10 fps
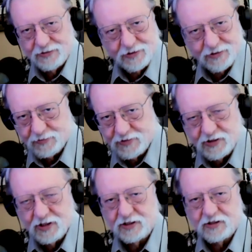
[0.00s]

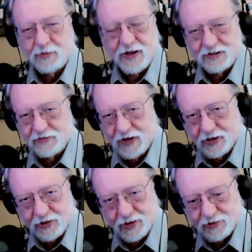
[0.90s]
competitive
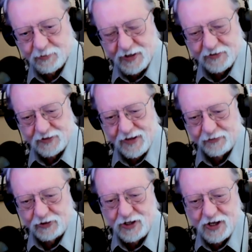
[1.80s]
area or competitive
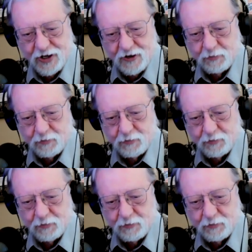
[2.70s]
level.